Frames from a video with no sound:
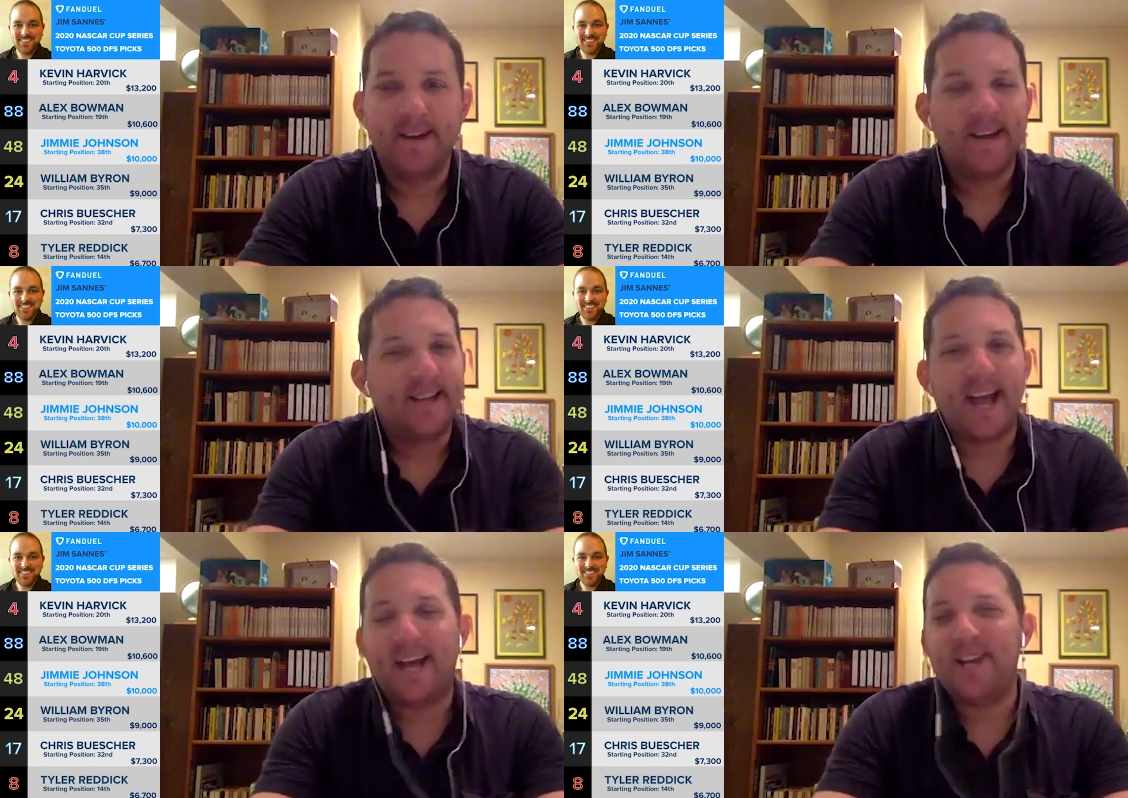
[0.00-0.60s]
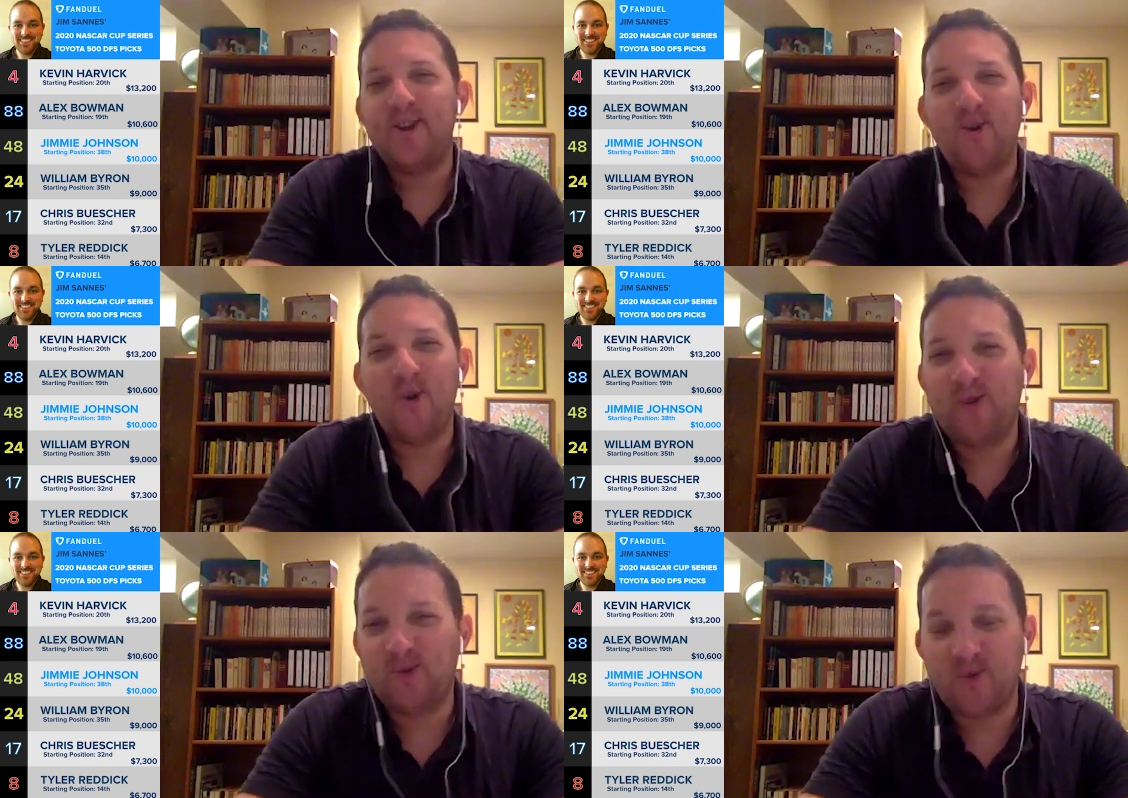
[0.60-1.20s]
Speaker 1: Yeah, you don't
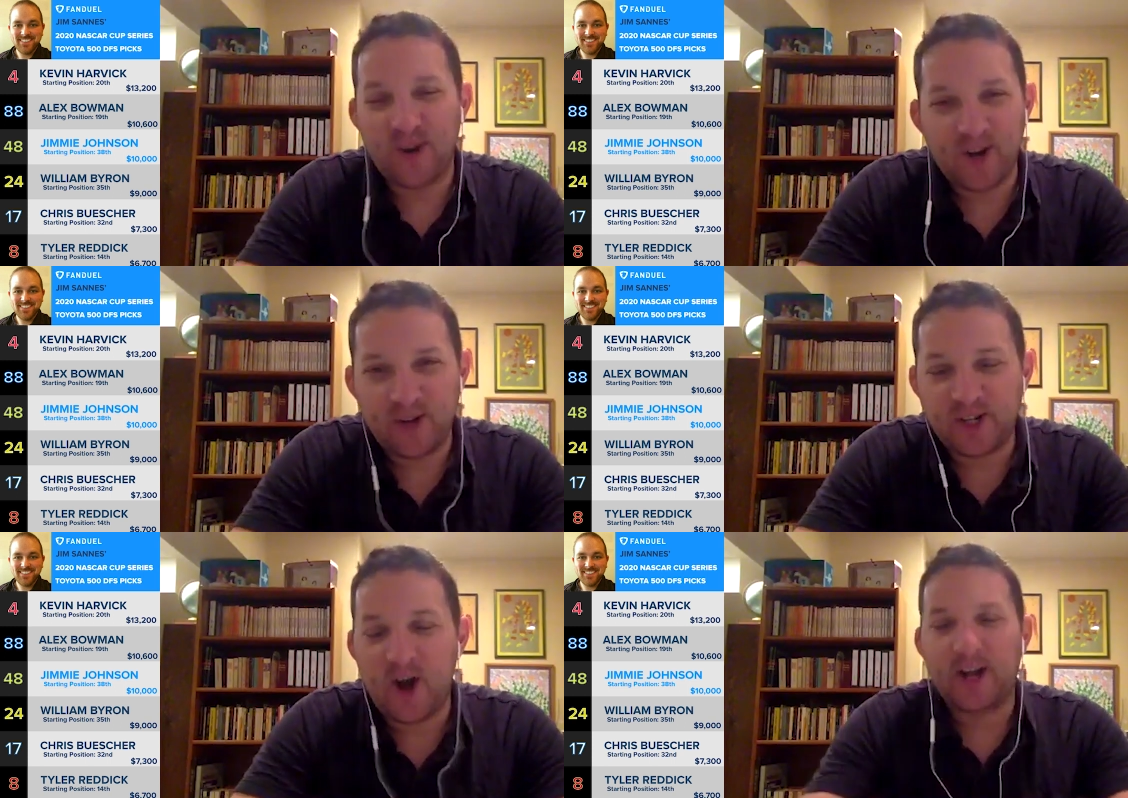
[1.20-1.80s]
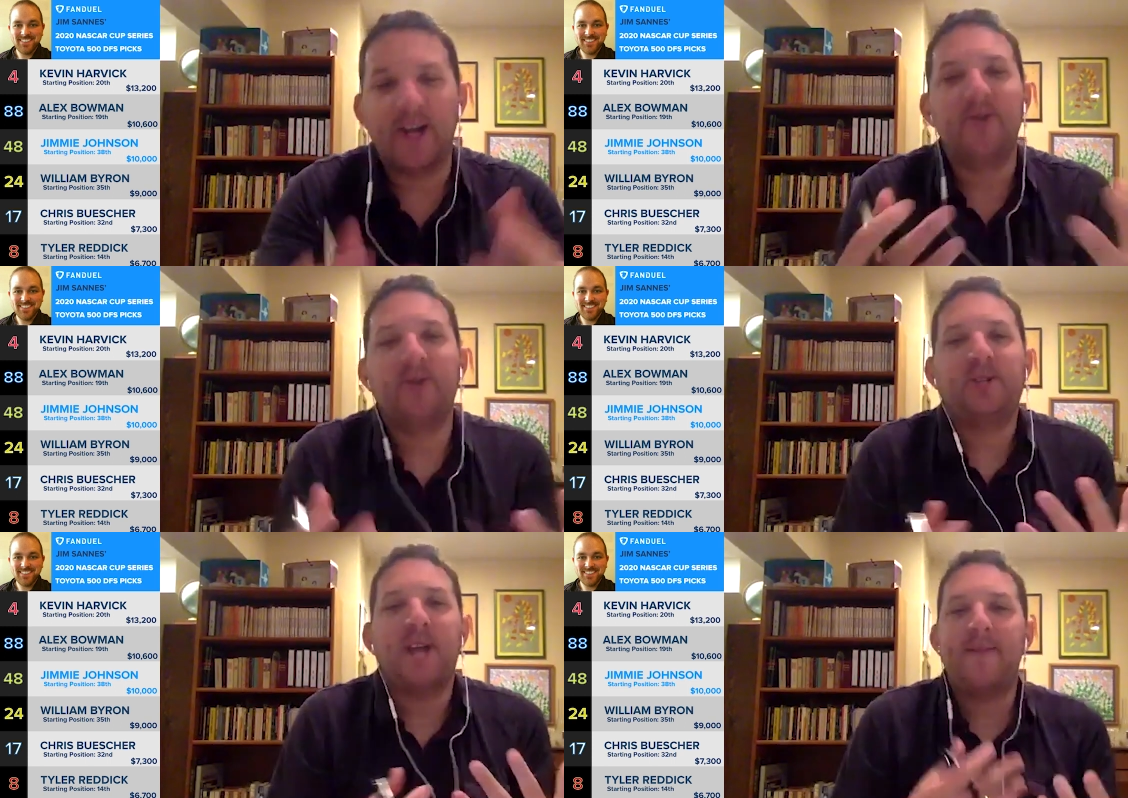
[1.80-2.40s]
always want to go with chalk. I
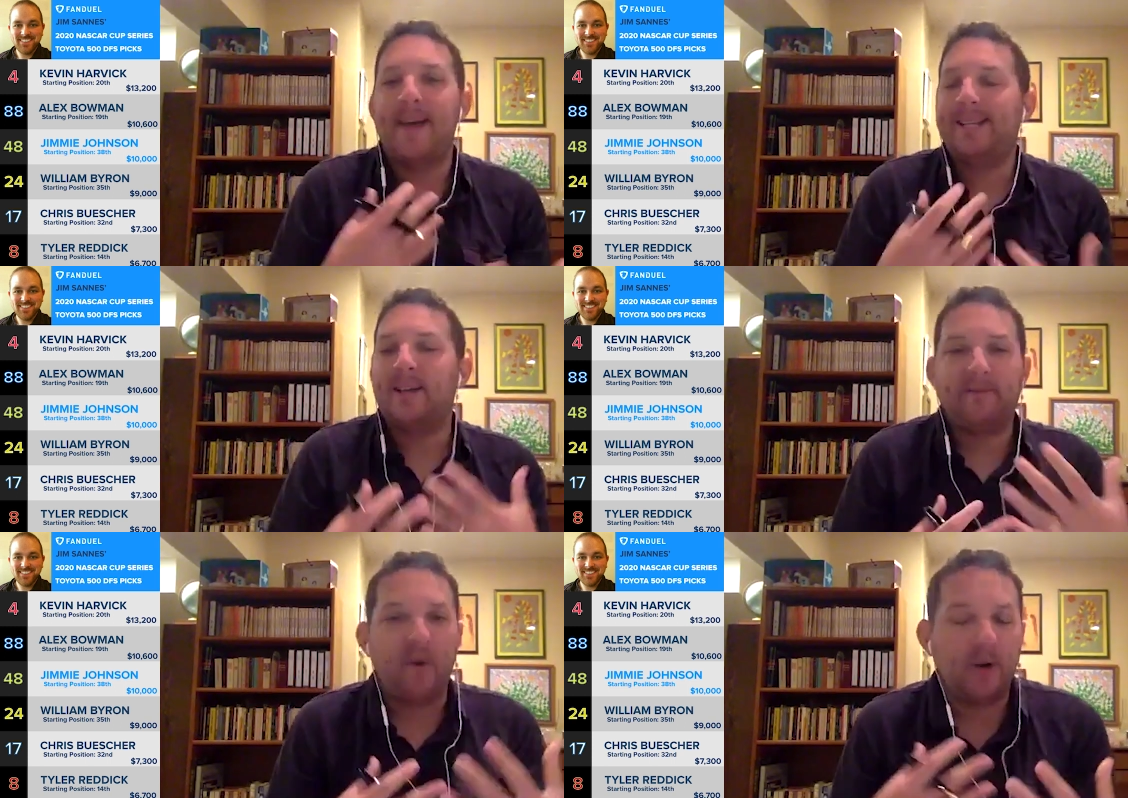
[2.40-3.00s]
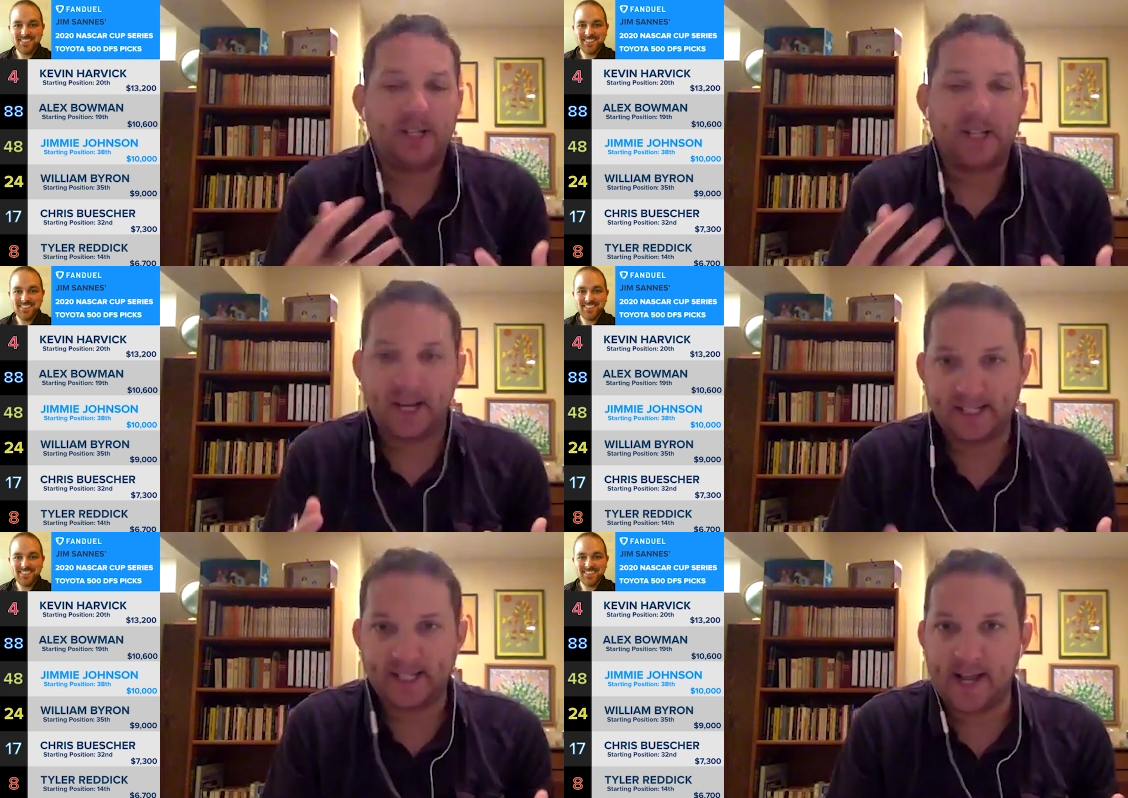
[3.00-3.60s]
understand that. It's not fun. It's not
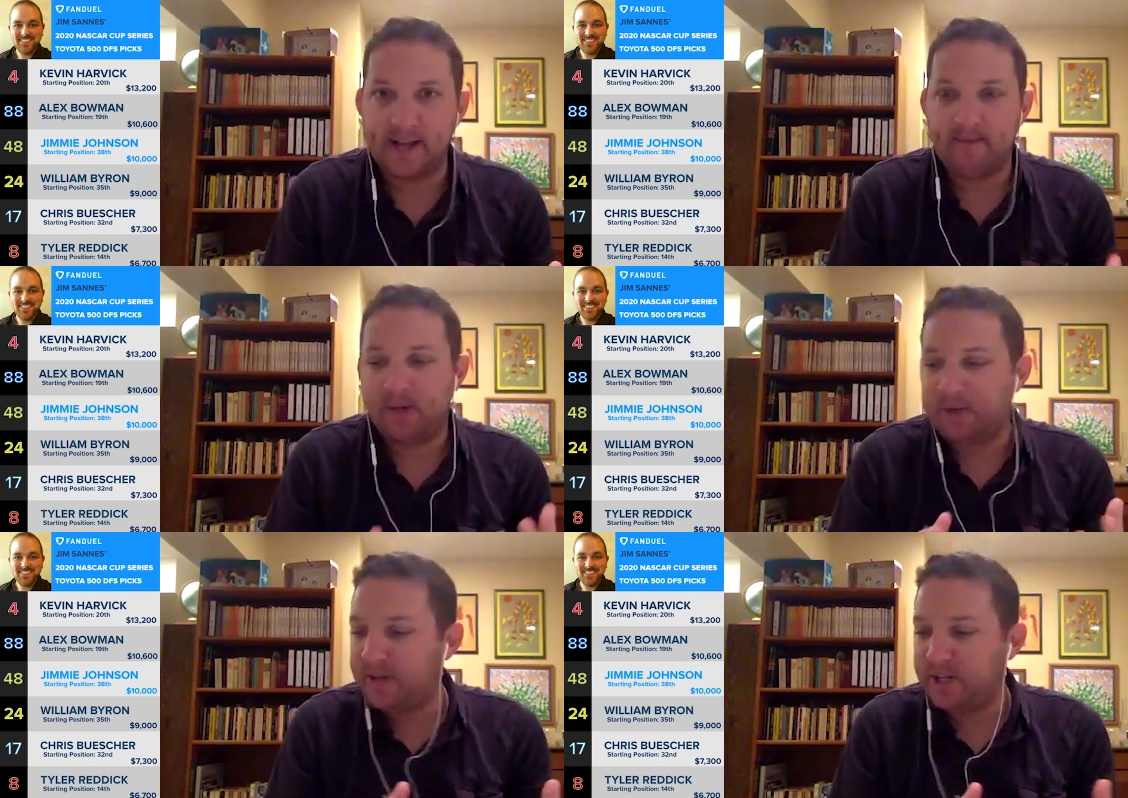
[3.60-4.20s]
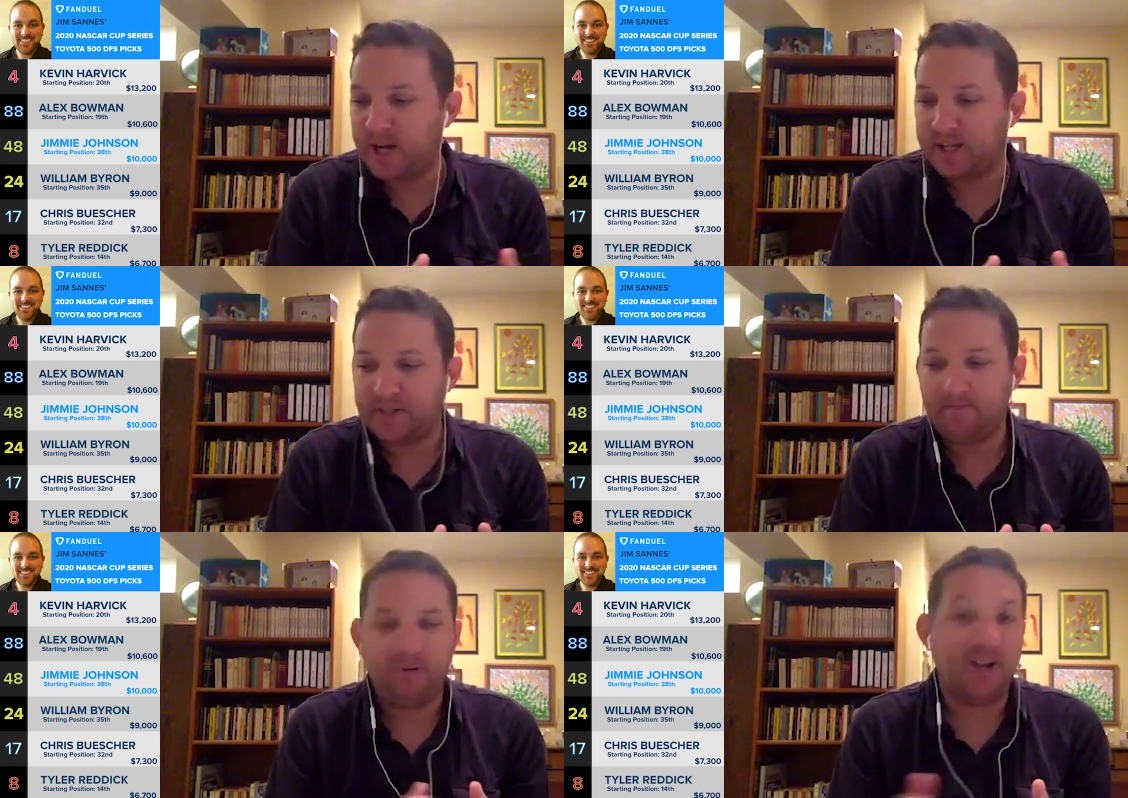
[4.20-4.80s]
exciting. But Jimmie
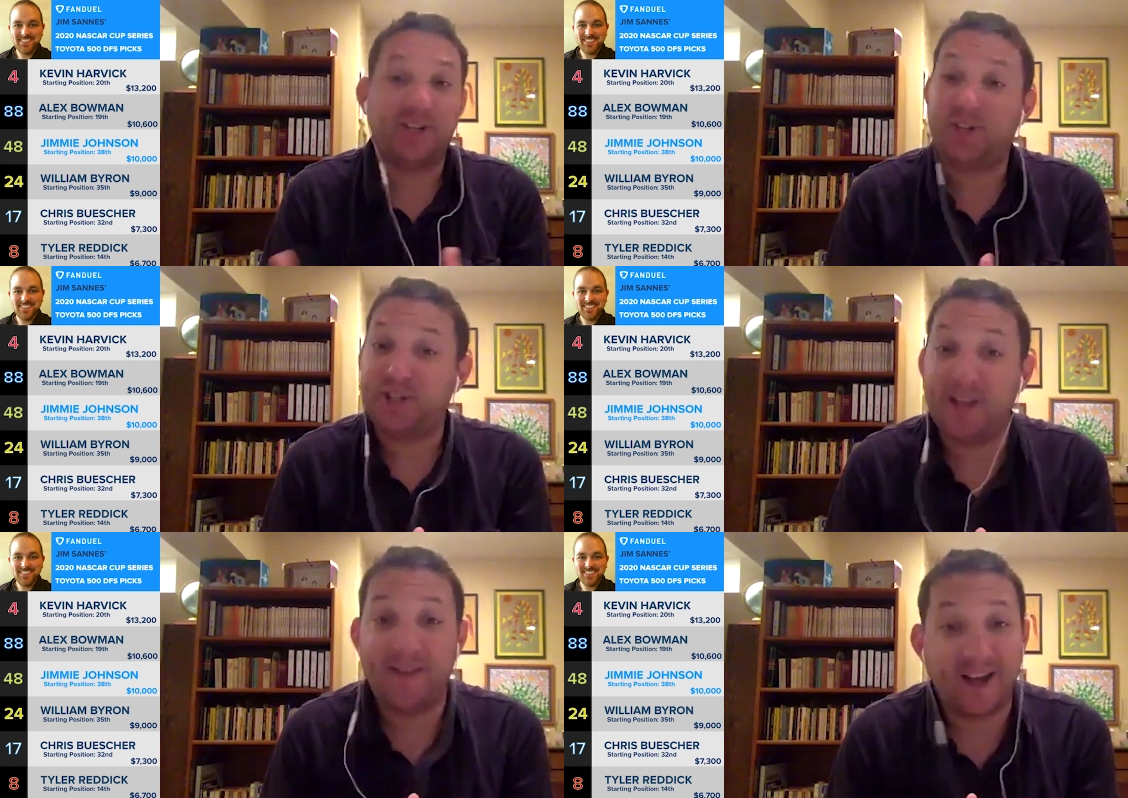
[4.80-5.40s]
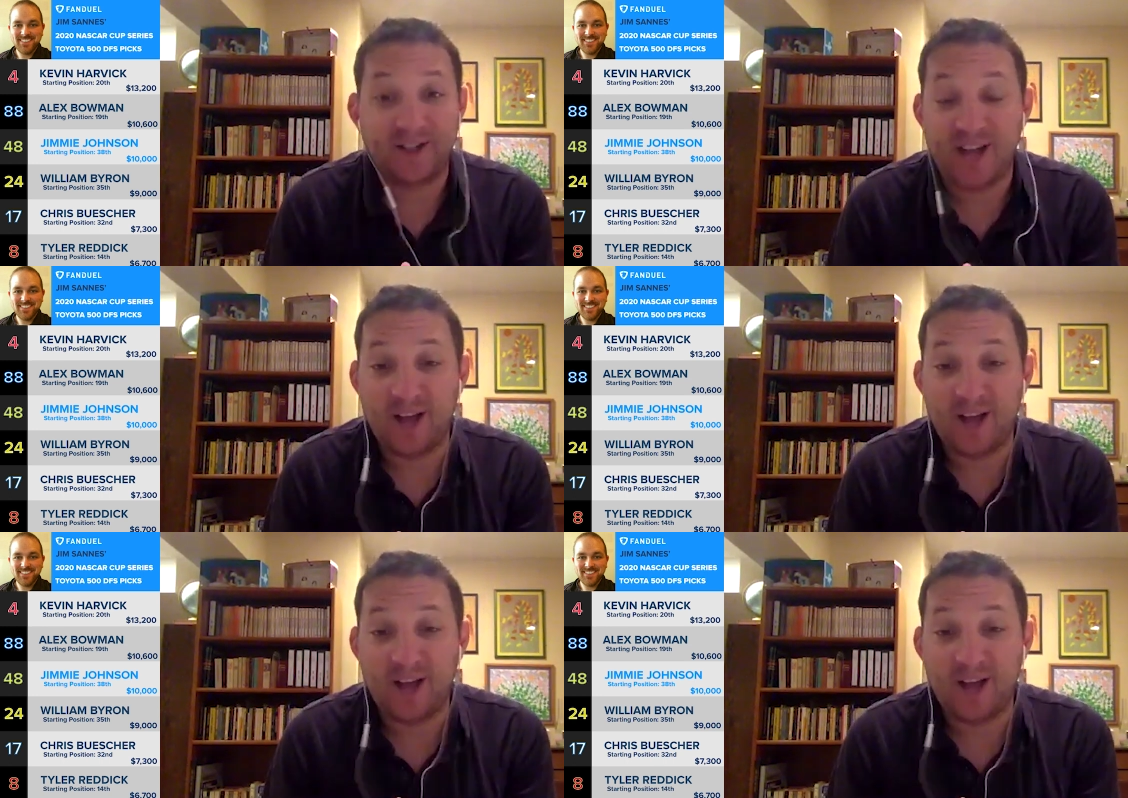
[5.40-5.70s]
Johnson, price is just $10,000.